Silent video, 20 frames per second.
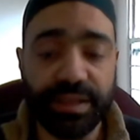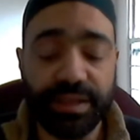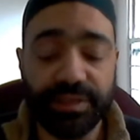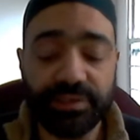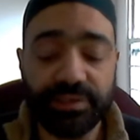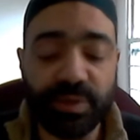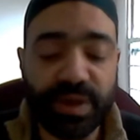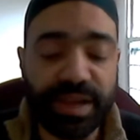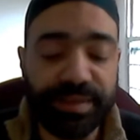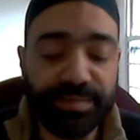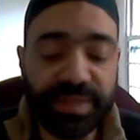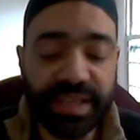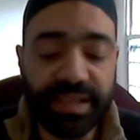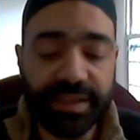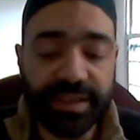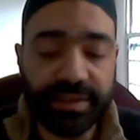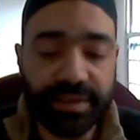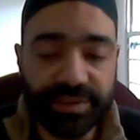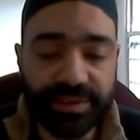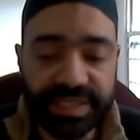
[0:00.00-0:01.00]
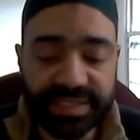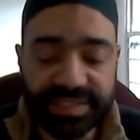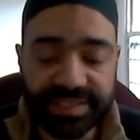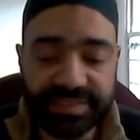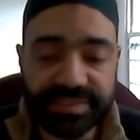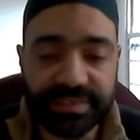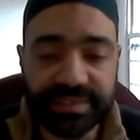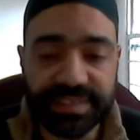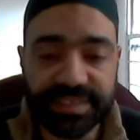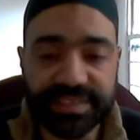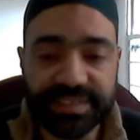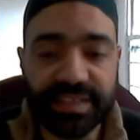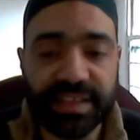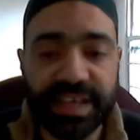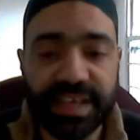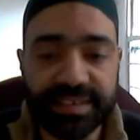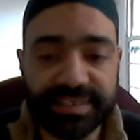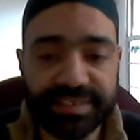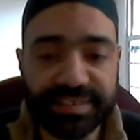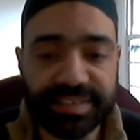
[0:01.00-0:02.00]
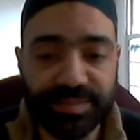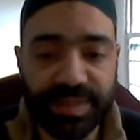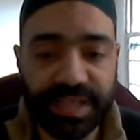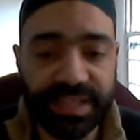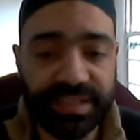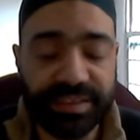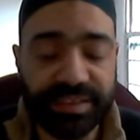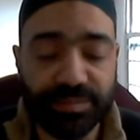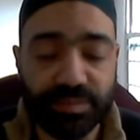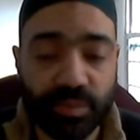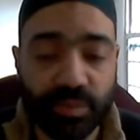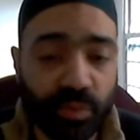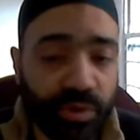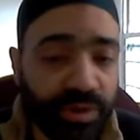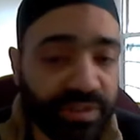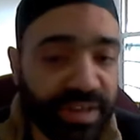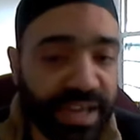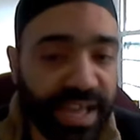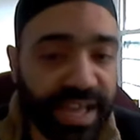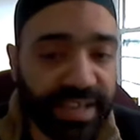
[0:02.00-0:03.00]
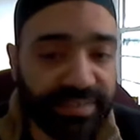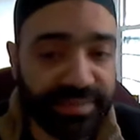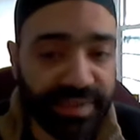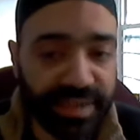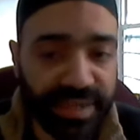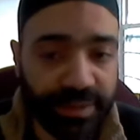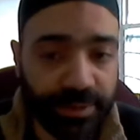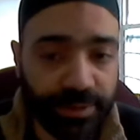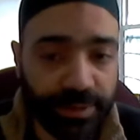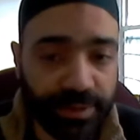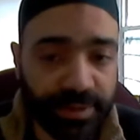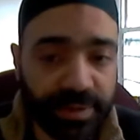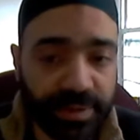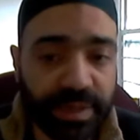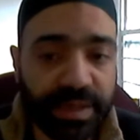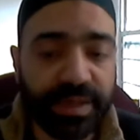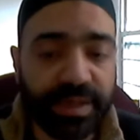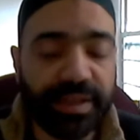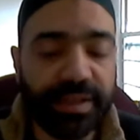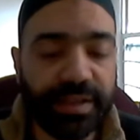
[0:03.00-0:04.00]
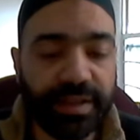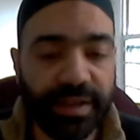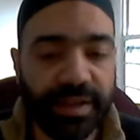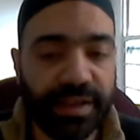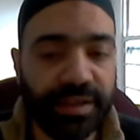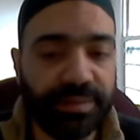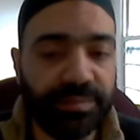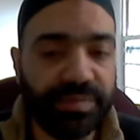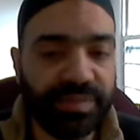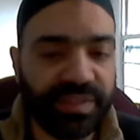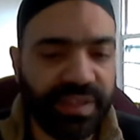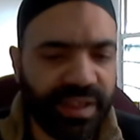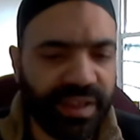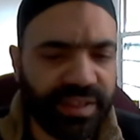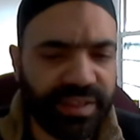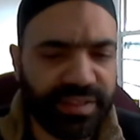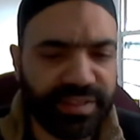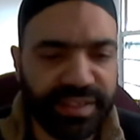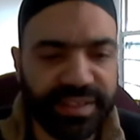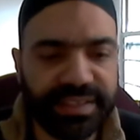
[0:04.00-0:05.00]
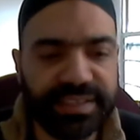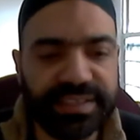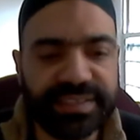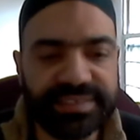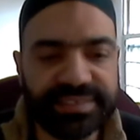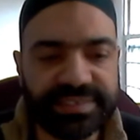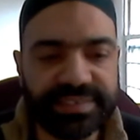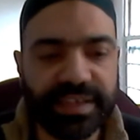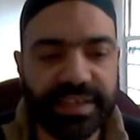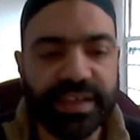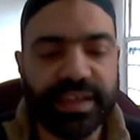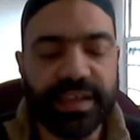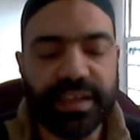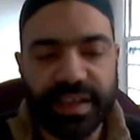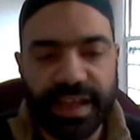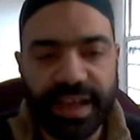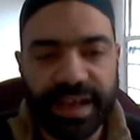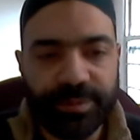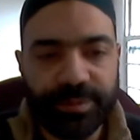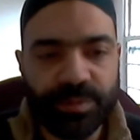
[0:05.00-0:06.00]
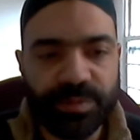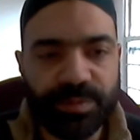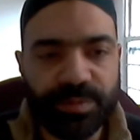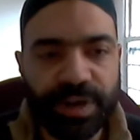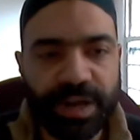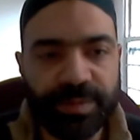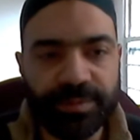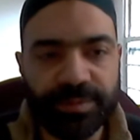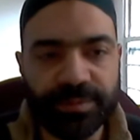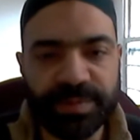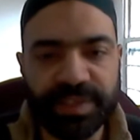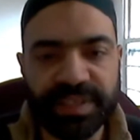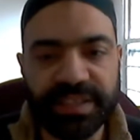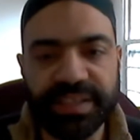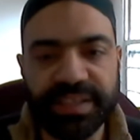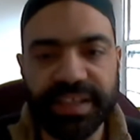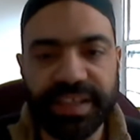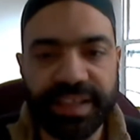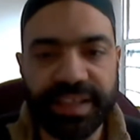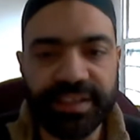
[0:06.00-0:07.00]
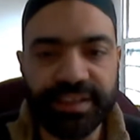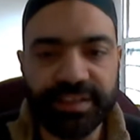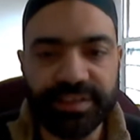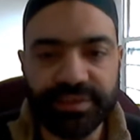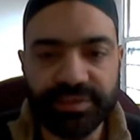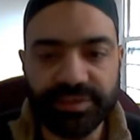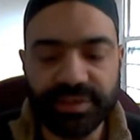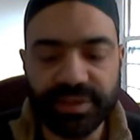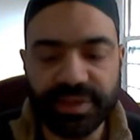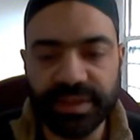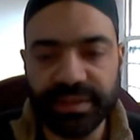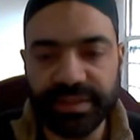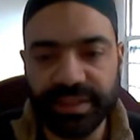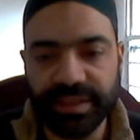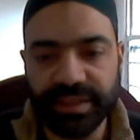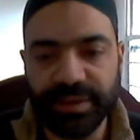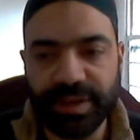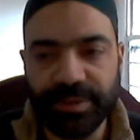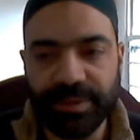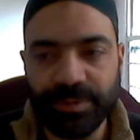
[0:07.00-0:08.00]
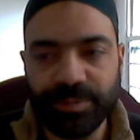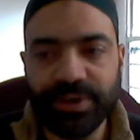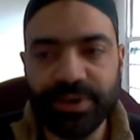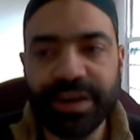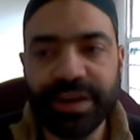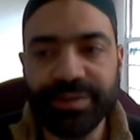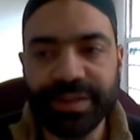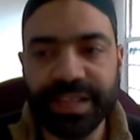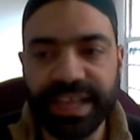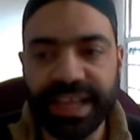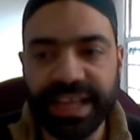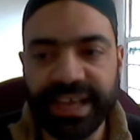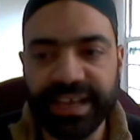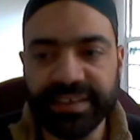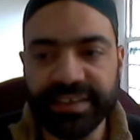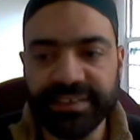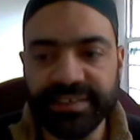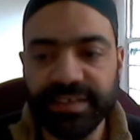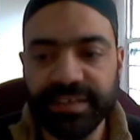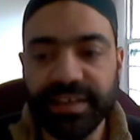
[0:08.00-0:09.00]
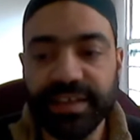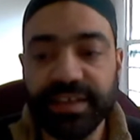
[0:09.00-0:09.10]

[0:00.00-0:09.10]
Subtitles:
So I may increase this class to make it more than half an hour. The other thing is, I will probably I will probably add